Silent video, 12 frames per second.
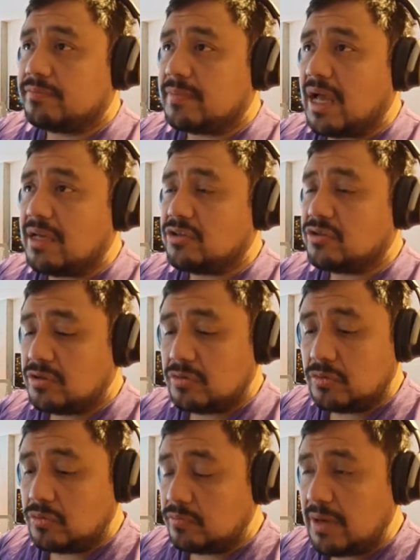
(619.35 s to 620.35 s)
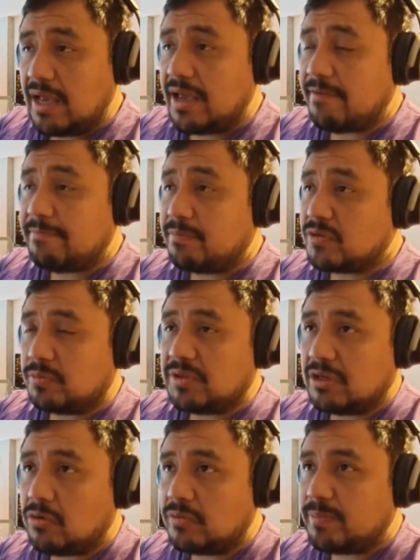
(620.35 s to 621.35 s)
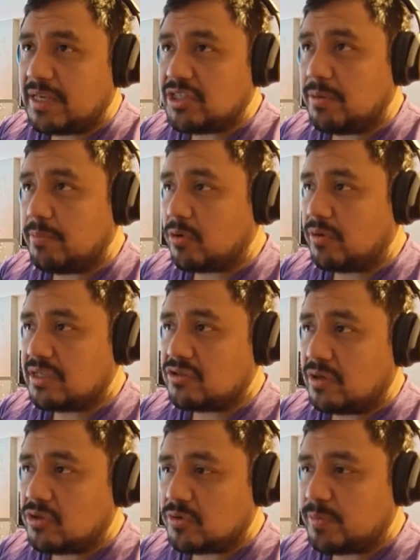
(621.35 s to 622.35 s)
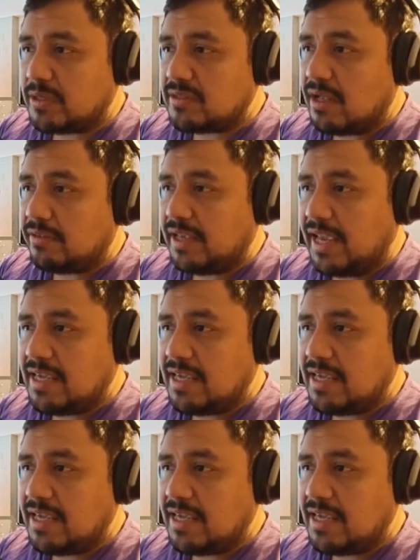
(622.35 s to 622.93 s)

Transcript: I just need to, I have something called PyCharm Connect, so I just press Alt A,